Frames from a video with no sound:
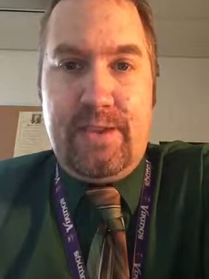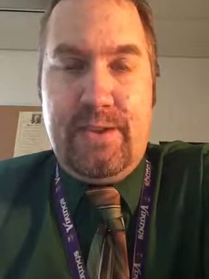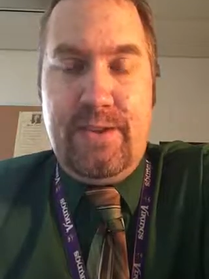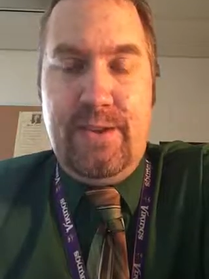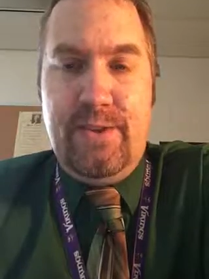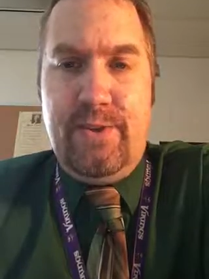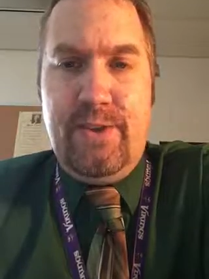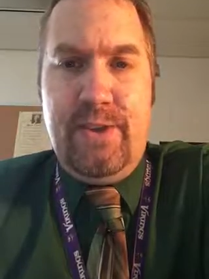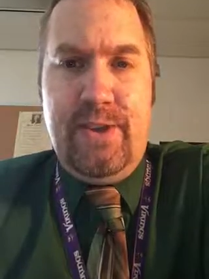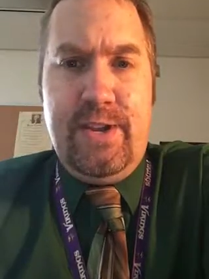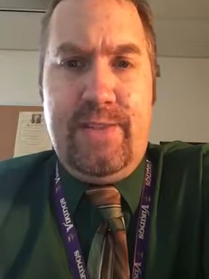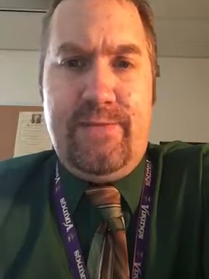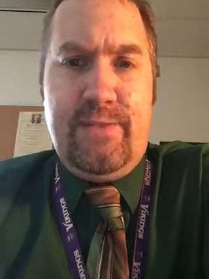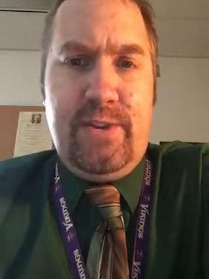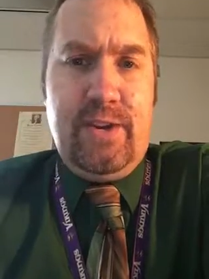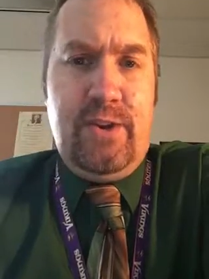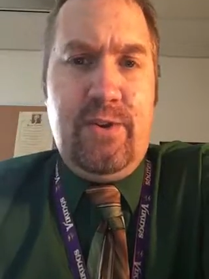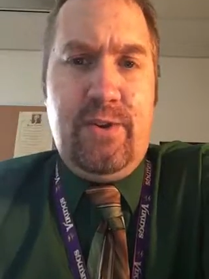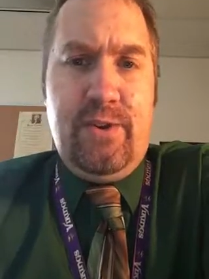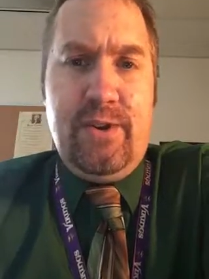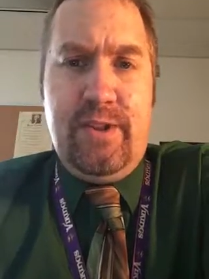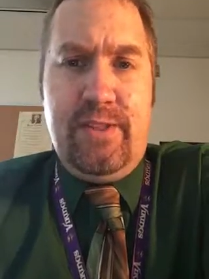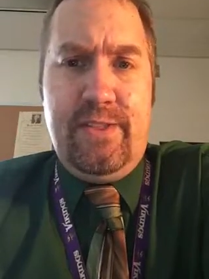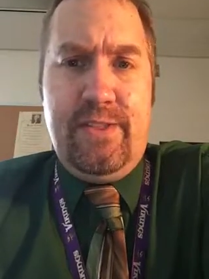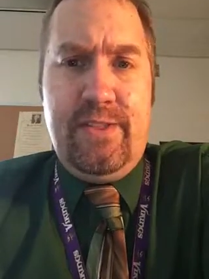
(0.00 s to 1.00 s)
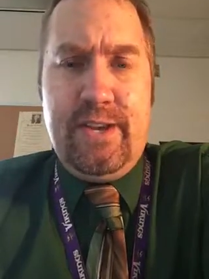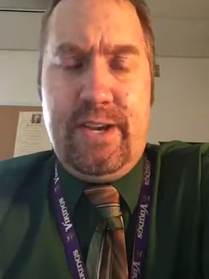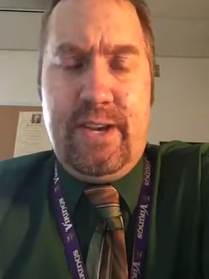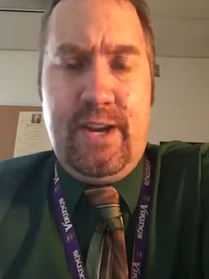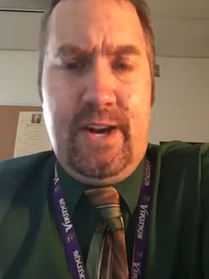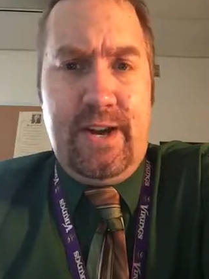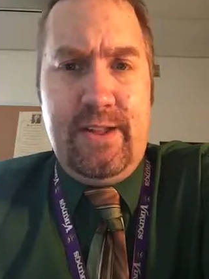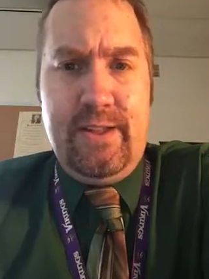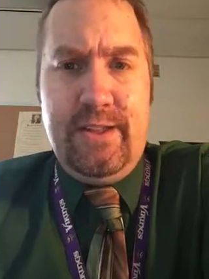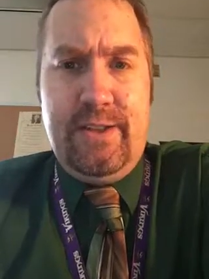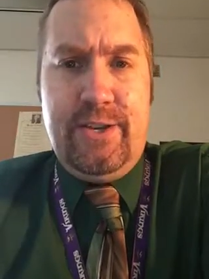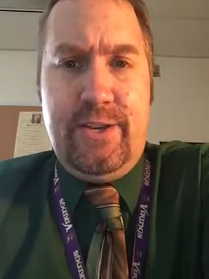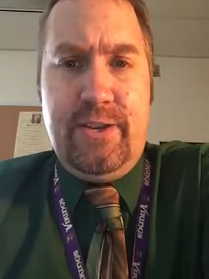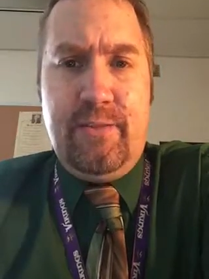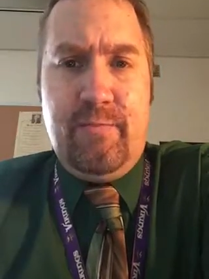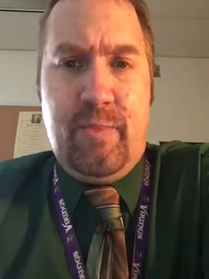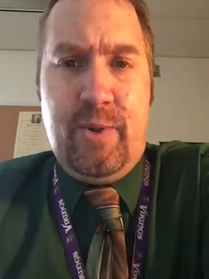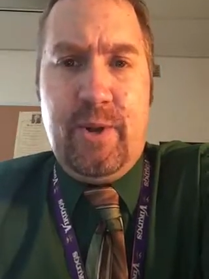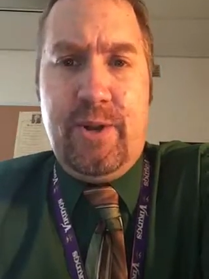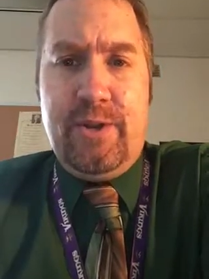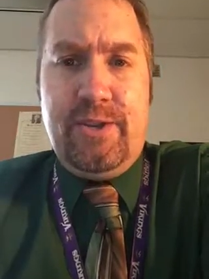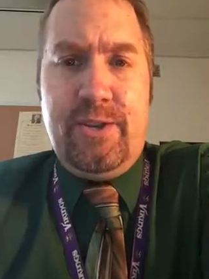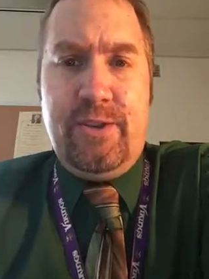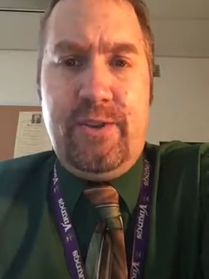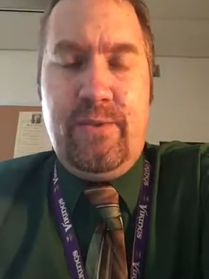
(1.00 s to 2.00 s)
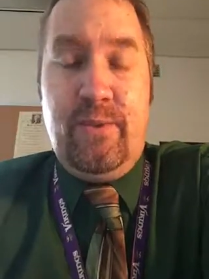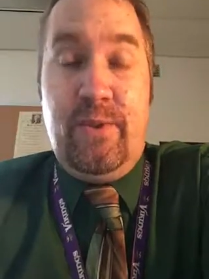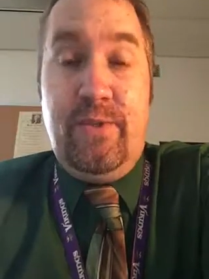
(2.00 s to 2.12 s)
you know, you'd have to go to the college in person.